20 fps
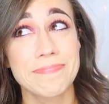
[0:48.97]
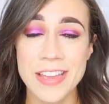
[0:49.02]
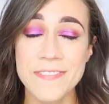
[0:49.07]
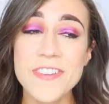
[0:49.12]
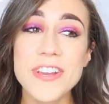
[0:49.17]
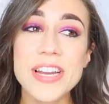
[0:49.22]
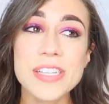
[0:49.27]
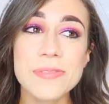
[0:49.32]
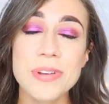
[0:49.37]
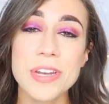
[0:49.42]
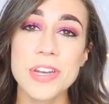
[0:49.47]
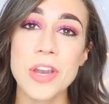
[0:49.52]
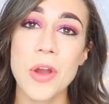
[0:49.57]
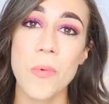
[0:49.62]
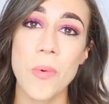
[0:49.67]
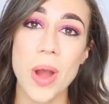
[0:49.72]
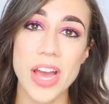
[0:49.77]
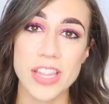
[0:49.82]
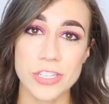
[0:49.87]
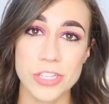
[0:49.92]
If you guys want to
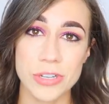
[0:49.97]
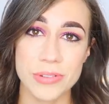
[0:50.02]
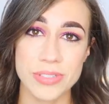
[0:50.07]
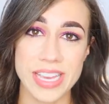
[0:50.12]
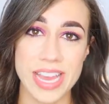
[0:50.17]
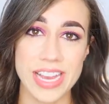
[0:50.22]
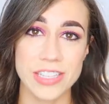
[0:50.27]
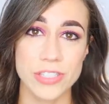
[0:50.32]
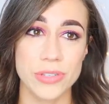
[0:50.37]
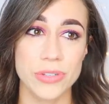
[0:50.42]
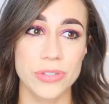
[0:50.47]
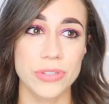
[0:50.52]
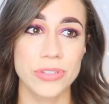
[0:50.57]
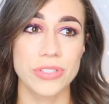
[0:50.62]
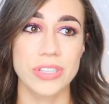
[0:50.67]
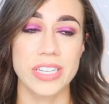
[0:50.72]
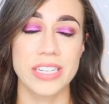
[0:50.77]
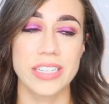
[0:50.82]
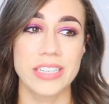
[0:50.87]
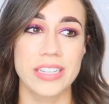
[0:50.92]
know why the show is
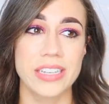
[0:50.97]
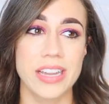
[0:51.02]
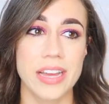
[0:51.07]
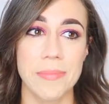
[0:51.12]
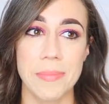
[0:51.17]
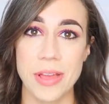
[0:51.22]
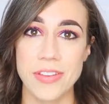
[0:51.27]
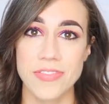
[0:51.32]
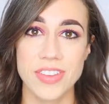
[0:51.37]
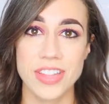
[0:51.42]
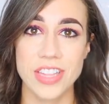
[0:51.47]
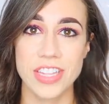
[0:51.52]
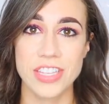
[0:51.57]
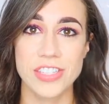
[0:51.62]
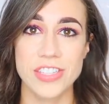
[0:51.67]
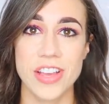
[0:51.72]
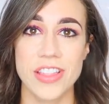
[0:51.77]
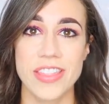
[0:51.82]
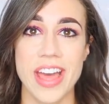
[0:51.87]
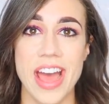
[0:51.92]
canceled and my
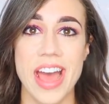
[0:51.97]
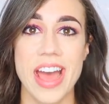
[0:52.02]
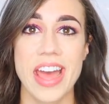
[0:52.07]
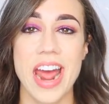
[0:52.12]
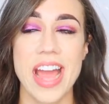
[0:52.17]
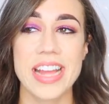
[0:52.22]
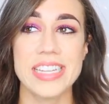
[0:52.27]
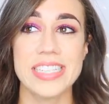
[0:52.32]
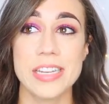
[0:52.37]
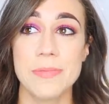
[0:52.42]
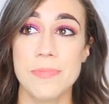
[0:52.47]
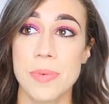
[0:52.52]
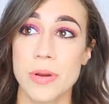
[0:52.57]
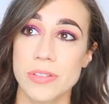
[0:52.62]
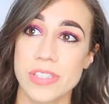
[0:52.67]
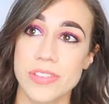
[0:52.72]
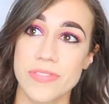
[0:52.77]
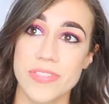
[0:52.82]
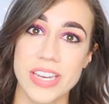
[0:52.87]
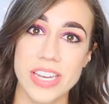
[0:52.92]
feelings on that, I did
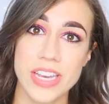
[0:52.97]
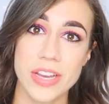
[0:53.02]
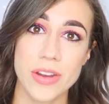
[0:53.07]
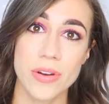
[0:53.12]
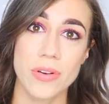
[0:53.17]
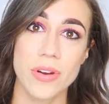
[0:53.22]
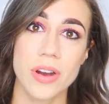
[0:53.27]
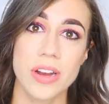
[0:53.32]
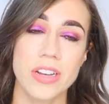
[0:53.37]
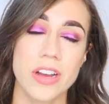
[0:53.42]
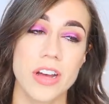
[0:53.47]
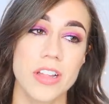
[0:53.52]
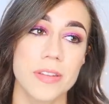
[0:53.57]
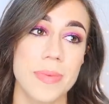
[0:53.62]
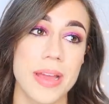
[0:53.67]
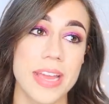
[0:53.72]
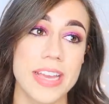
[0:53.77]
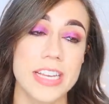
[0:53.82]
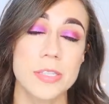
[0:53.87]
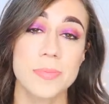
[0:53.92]
post a video
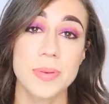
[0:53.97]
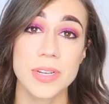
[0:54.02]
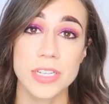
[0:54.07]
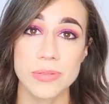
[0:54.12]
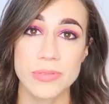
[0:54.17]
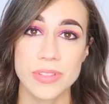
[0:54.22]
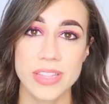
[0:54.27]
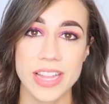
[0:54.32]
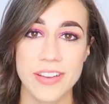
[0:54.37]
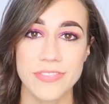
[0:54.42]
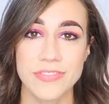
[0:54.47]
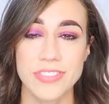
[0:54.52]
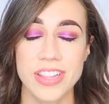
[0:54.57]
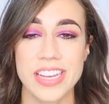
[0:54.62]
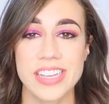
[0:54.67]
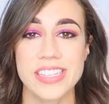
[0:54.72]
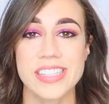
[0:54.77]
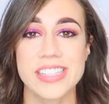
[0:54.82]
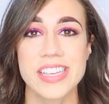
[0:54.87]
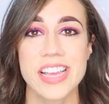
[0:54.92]
called My Experience with
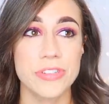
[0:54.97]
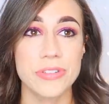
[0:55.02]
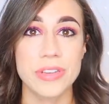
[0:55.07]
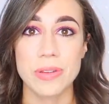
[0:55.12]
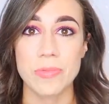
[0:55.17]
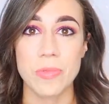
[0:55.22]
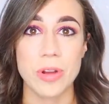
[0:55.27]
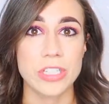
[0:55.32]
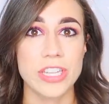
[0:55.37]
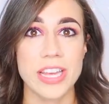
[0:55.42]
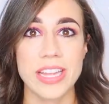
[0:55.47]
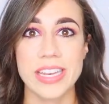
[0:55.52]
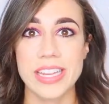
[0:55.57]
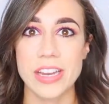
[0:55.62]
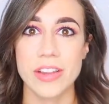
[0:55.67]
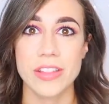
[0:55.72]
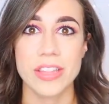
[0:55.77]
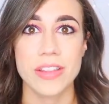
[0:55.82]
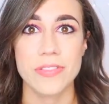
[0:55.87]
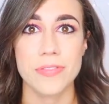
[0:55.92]
Netflix. You can watch that and
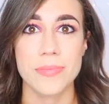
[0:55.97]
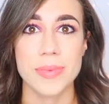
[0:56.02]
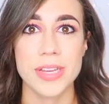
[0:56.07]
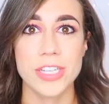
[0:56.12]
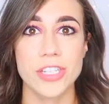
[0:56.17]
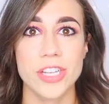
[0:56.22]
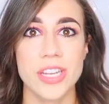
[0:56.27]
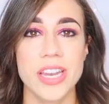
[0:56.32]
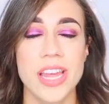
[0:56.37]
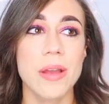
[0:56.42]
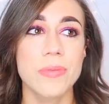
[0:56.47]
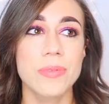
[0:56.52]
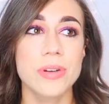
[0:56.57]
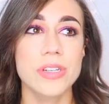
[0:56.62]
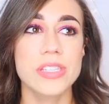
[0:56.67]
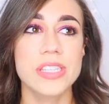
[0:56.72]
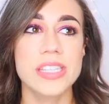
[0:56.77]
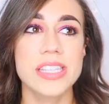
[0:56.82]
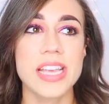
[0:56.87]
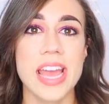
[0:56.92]
get all the information. I
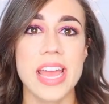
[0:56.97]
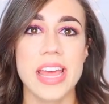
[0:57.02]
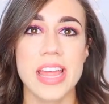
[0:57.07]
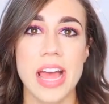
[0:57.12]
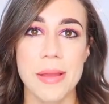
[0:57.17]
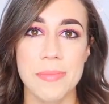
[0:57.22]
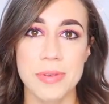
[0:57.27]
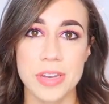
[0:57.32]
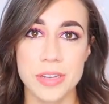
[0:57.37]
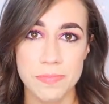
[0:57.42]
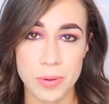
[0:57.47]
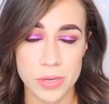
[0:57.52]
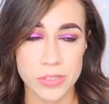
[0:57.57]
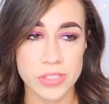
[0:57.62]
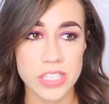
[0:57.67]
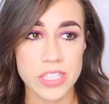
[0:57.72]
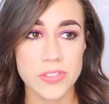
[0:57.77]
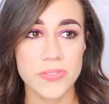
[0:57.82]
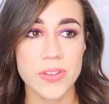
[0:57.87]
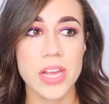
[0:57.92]
will say I'm going to
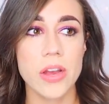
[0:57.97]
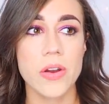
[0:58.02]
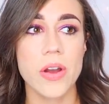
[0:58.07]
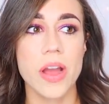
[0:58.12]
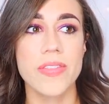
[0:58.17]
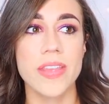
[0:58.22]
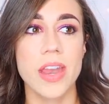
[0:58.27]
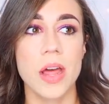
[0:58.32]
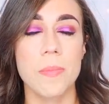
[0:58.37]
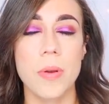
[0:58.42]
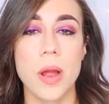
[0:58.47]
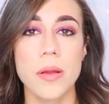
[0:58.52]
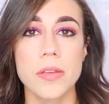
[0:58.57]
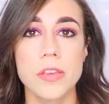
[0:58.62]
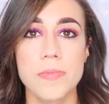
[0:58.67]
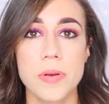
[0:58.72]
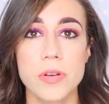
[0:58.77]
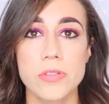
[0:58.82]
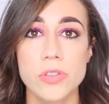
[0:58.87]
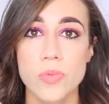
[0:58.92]
post this video and then I'll
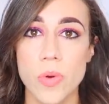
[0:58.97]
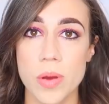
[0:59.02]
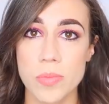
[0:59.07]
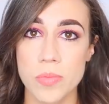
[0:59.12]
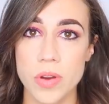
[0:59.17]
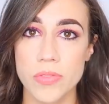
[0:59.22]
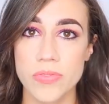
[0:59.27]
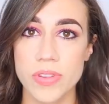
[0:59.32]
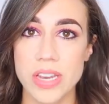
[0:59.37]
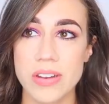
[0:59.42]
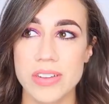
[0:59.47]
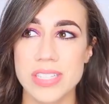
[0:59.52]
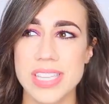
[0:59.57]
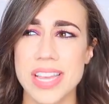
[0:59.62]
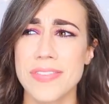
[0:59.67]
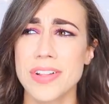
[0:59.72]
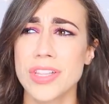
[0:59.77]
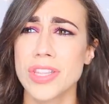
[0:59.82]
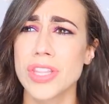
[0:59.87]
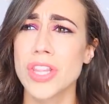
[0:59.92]
probably post one more video because
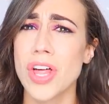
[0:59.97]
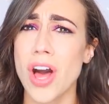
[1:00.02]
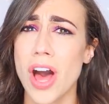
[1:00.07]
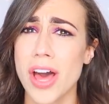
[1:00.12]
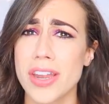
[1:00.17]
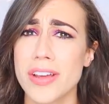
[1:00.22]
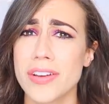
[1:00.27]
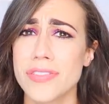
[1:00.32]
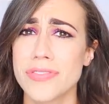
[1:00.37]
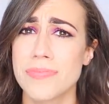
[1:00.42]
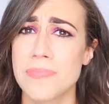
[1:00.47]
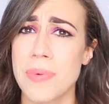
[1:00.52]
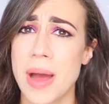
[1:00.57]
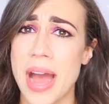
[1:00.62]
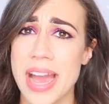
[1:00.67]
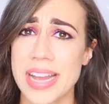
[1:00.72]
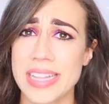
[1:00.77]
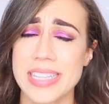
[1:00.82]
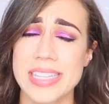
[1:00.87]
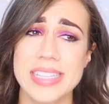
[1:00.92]
I have a lot of
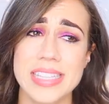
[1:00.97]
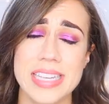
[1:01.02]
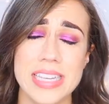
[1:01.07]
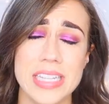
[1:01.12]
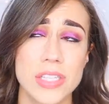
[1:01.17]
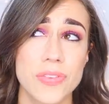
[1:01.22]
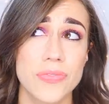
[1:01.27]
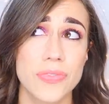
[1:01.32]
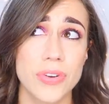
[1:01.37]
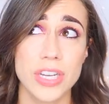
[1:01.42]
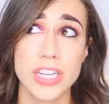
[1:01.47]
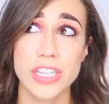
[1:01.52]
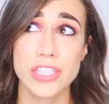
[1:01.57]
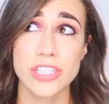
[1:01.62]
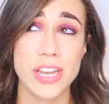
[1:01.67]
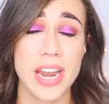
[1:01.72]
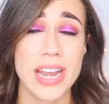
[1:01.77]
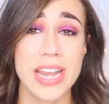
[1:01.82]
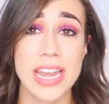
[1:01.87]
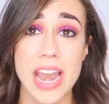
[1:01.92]
behind the scenes
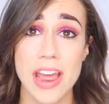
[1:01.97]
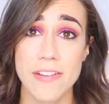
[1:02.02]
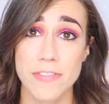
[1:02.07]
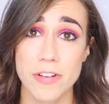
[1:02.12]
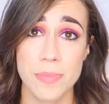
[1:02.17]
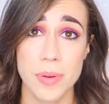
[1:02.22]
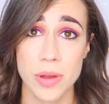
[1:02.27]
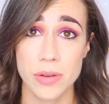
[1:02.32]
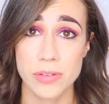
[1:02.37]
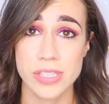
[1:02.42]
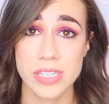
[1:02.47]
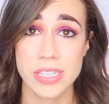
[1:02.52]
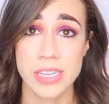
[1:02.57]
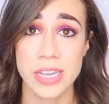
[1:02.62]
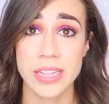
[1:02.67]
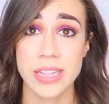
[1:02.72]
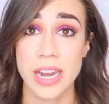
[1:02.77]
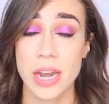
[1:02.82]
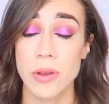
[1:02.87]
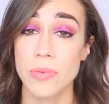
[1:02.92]
footage that I never
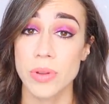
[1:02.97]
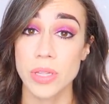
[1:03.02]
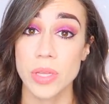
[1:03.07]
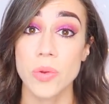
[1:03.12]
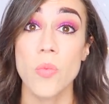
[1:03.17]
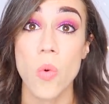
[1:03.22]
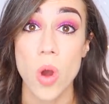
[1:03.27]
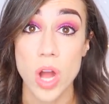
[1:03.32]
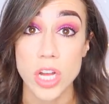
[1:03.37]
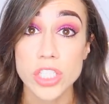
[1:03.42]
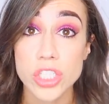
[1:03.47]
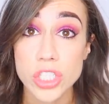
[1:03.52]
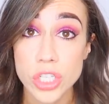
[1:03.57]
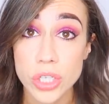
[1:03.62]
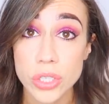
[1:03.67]
posted that I really want